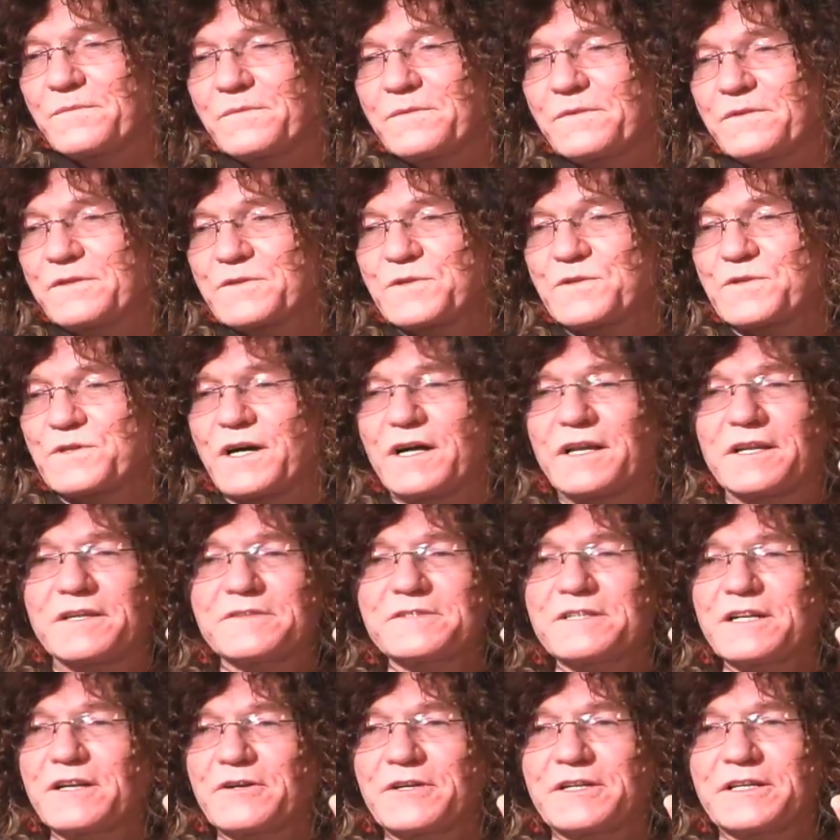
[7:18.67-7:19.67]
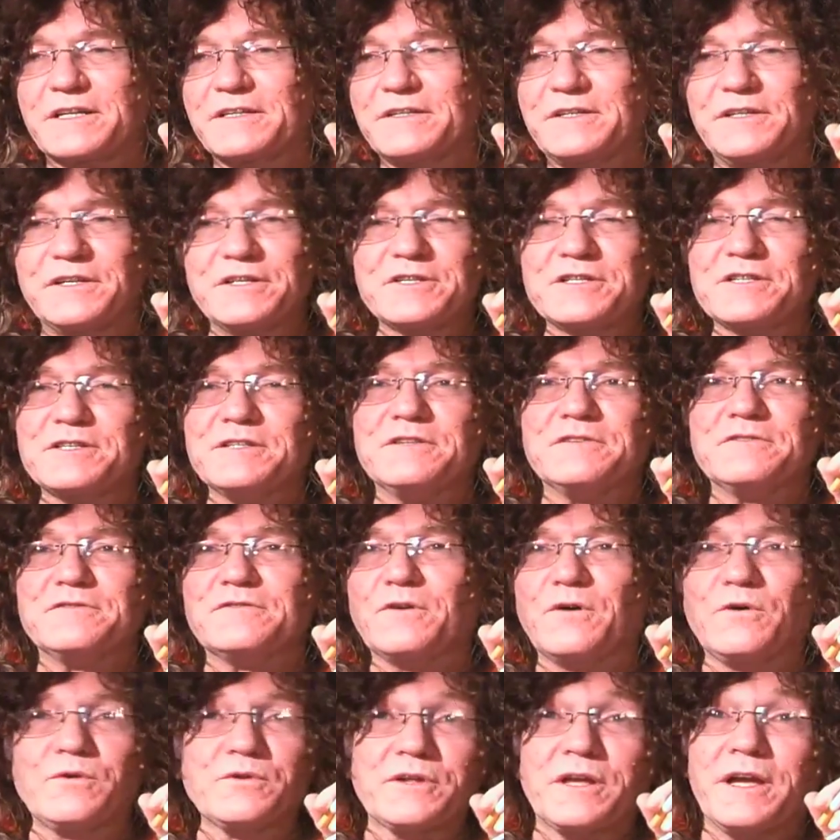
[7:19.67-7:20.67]
the solitary condition of
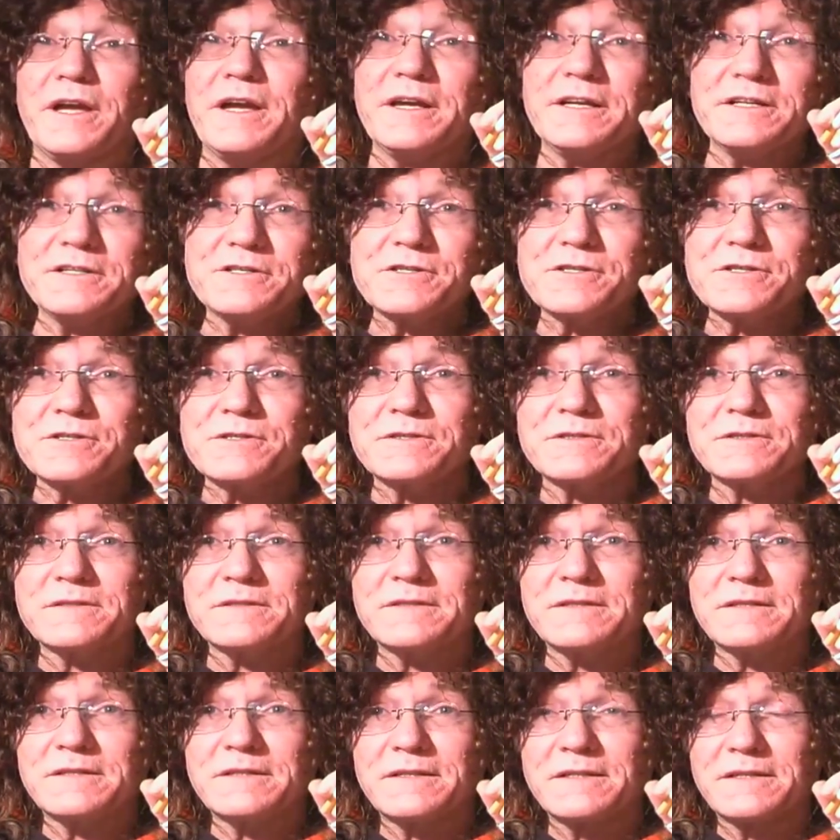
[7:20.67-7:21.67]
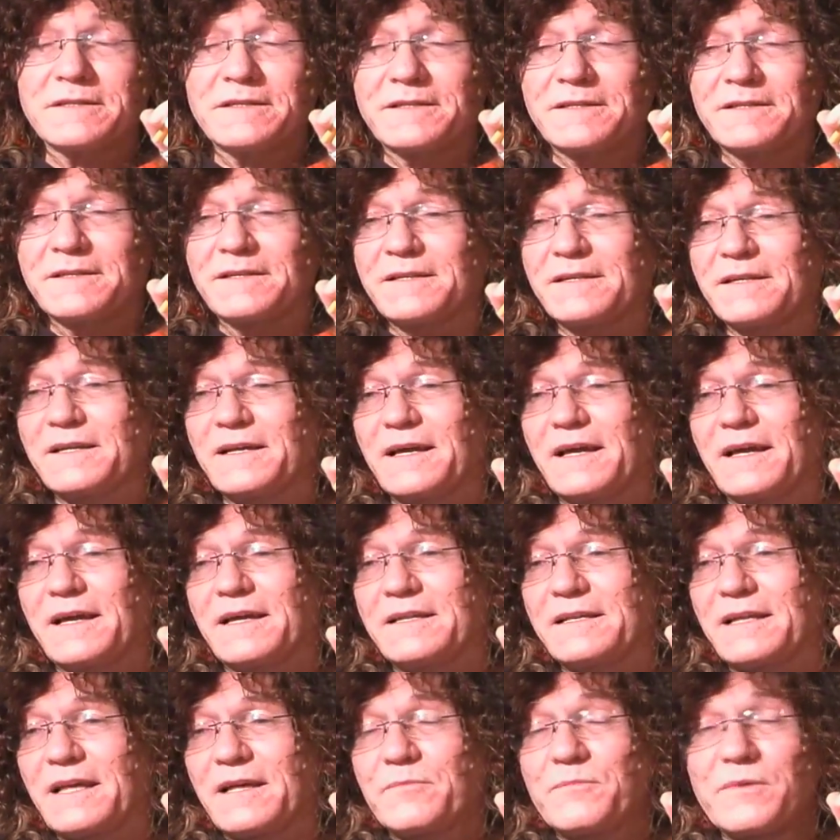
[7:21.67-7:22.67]
old age
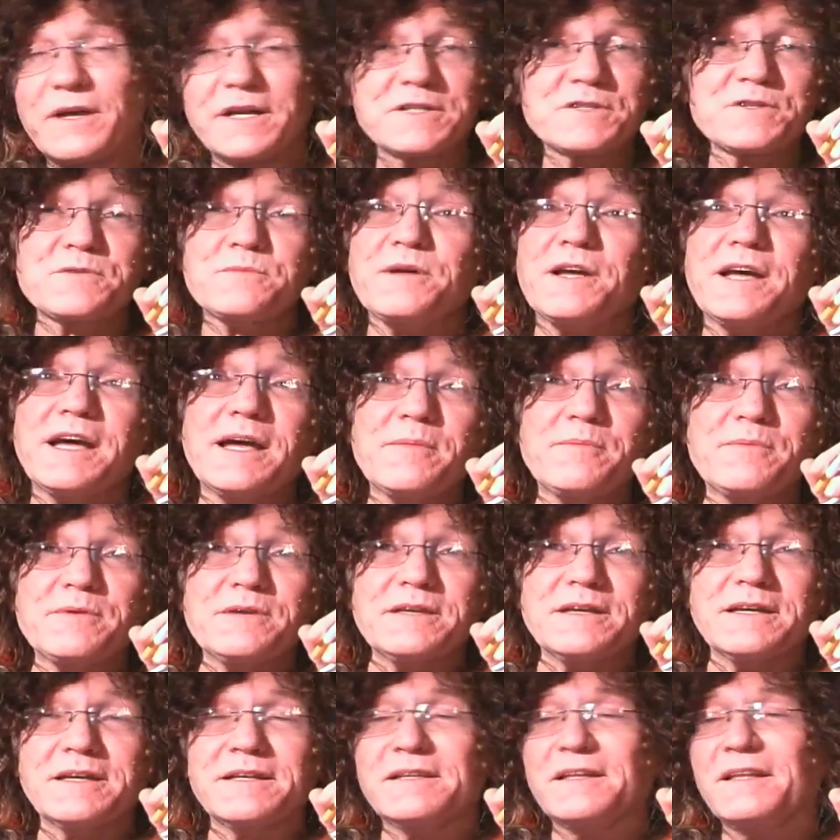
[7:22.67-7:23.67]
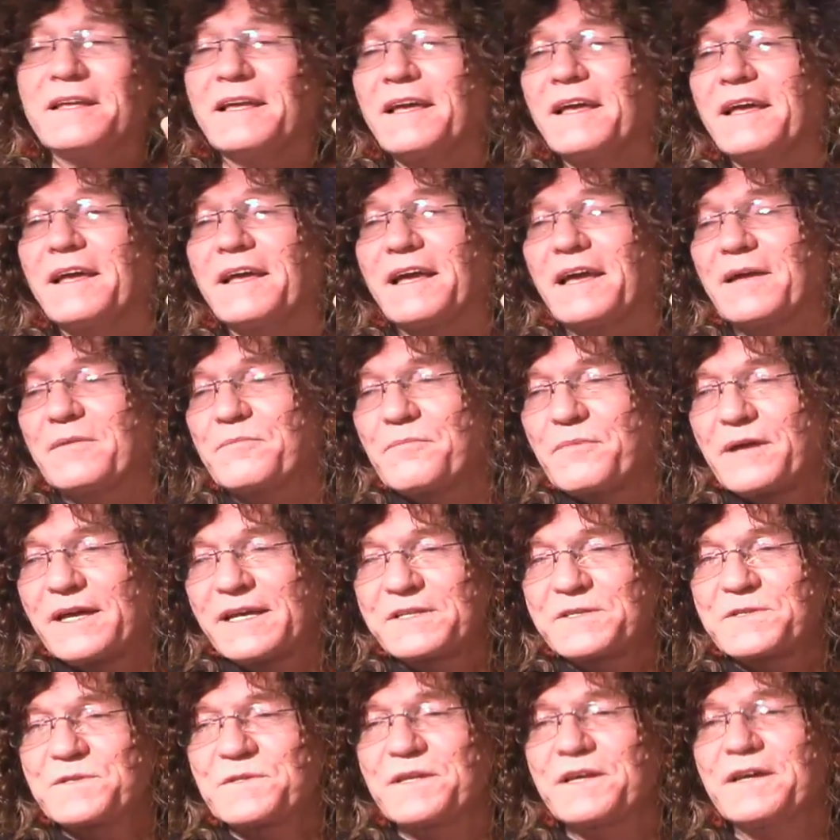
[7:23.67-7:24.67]
and makes them happy and
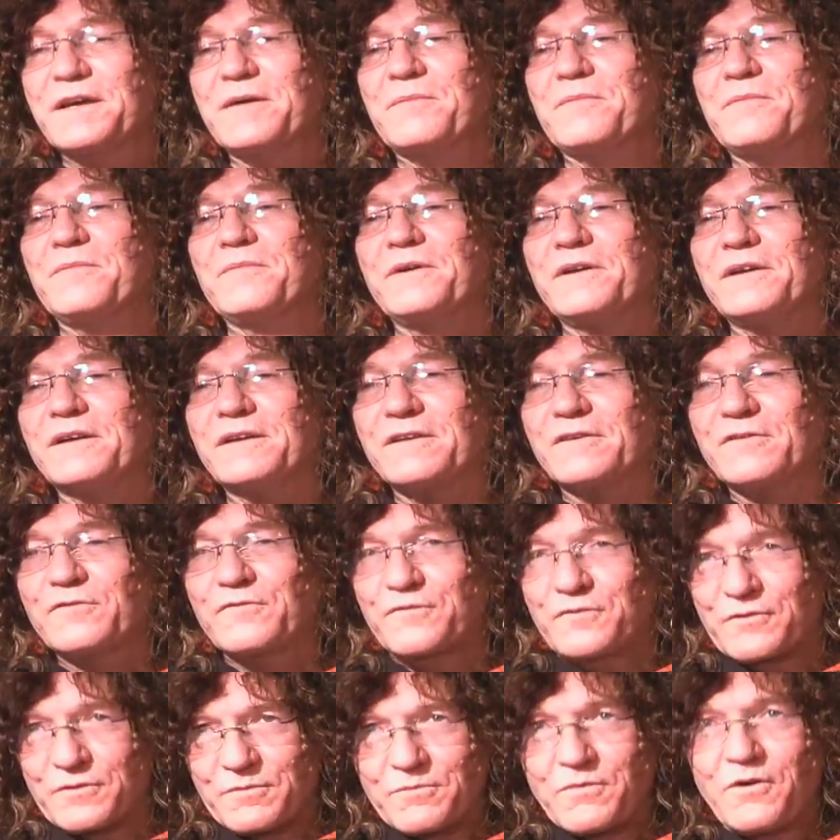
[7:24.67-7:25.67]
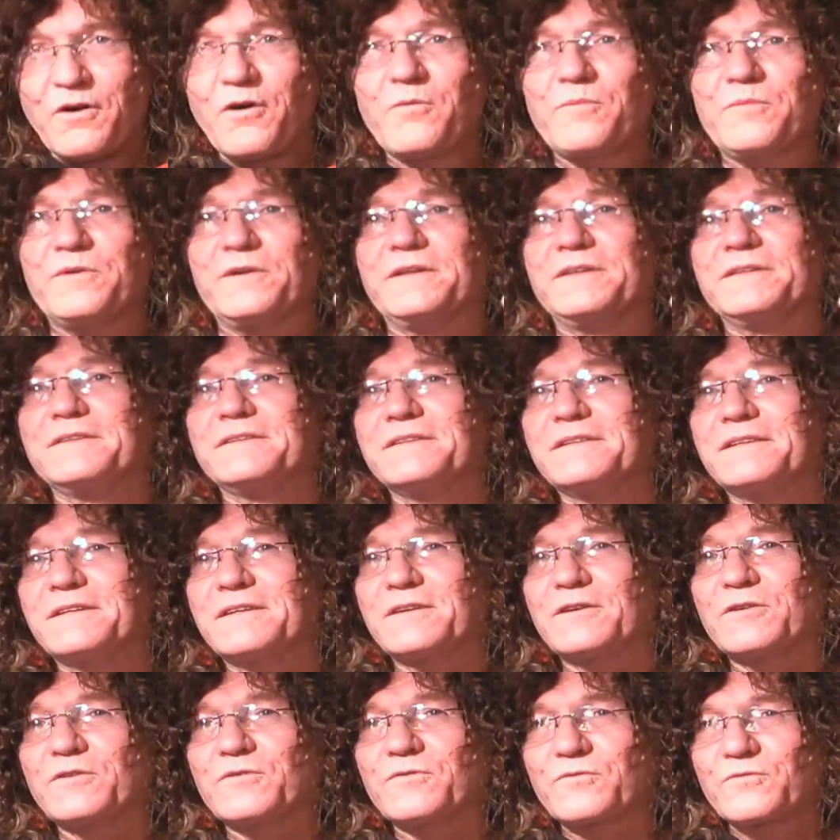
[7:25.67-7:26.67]
makes them, for a moment,
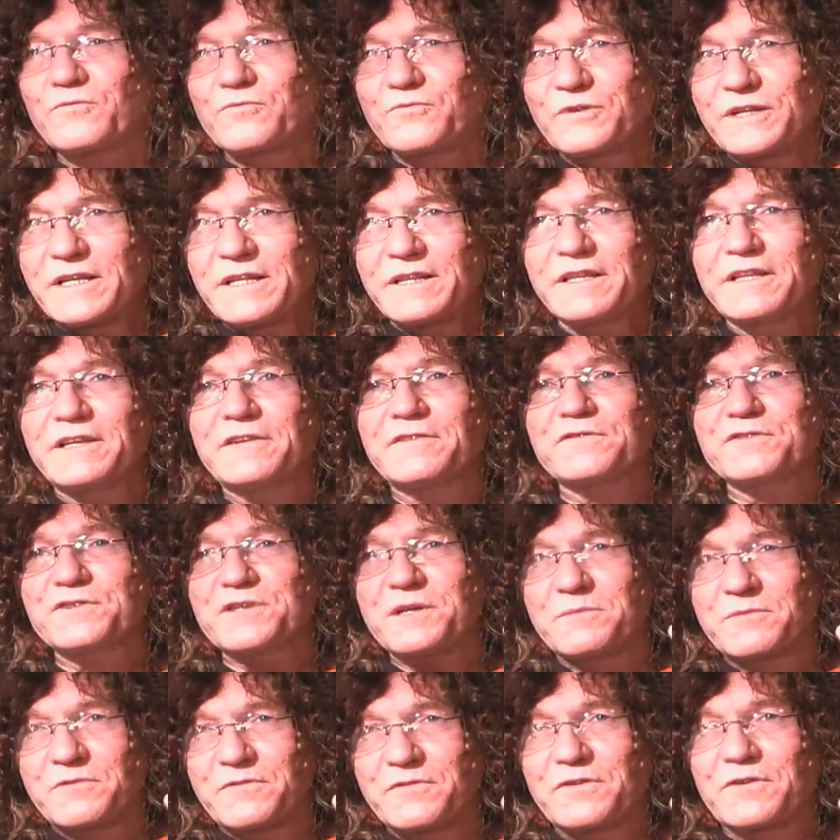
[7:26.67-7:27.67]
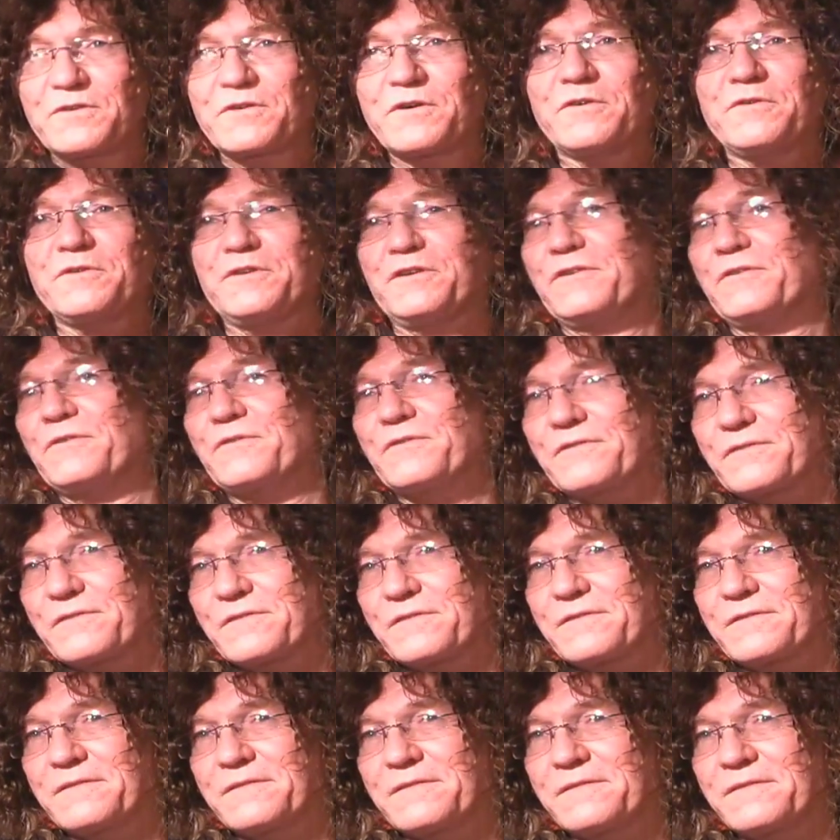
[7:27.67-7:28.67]
relive some of their own youth,
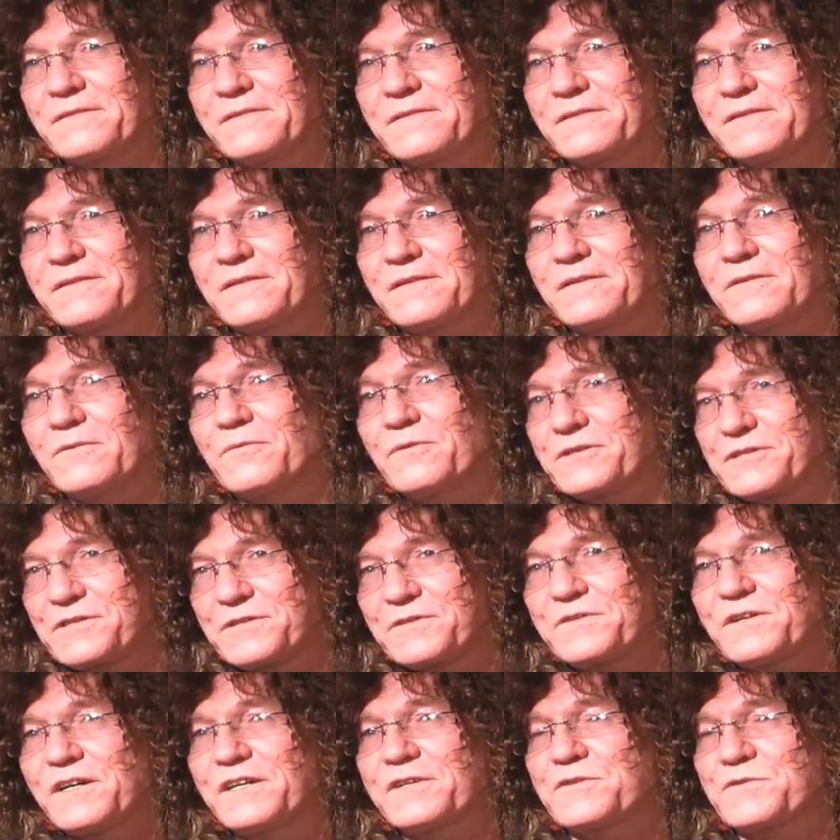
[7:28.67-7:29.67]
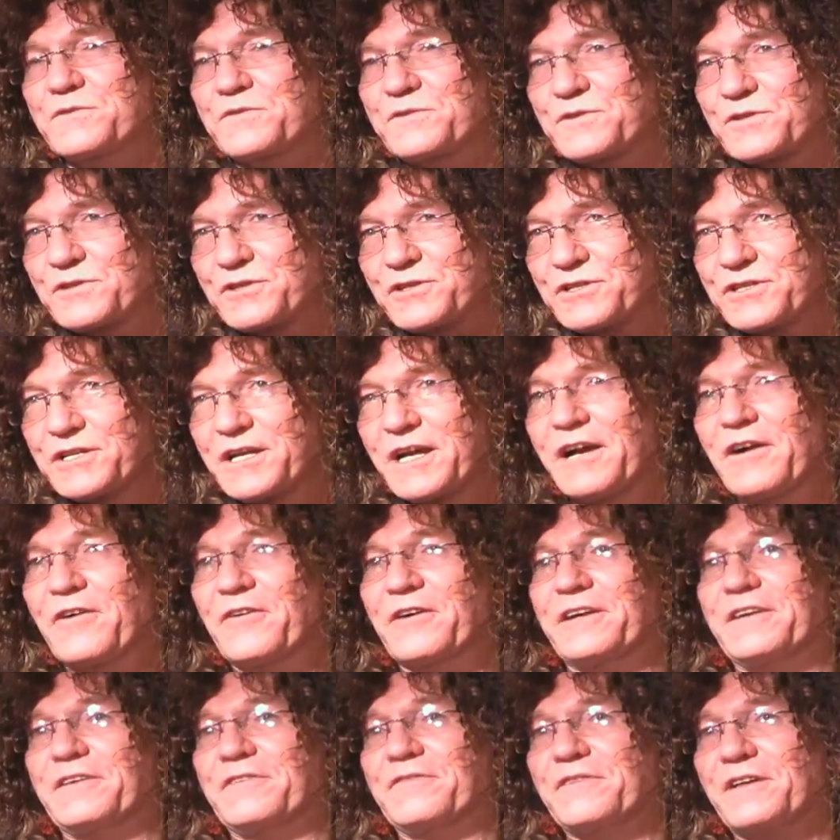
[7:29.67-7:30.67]
which it does. There's a
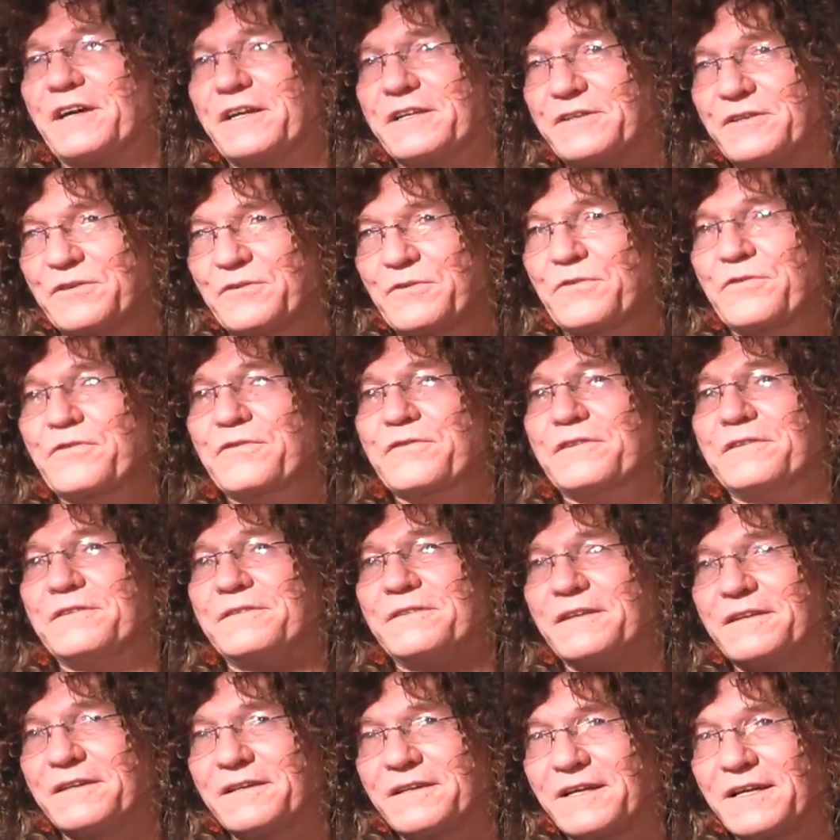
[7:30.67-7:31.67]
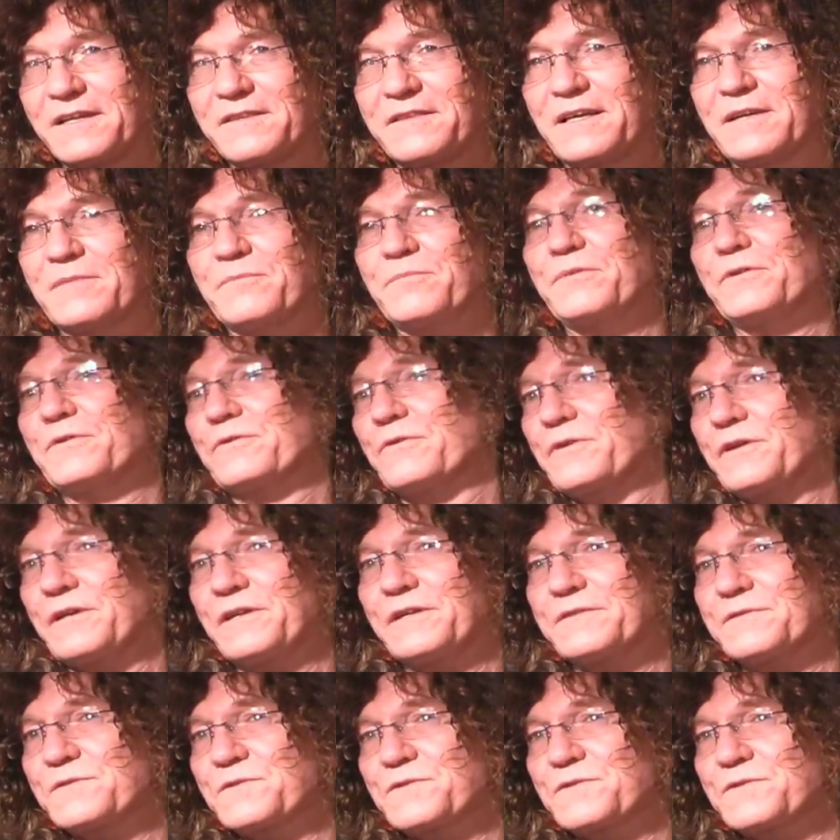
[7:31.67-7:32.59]
sharing of that youth and that beauty and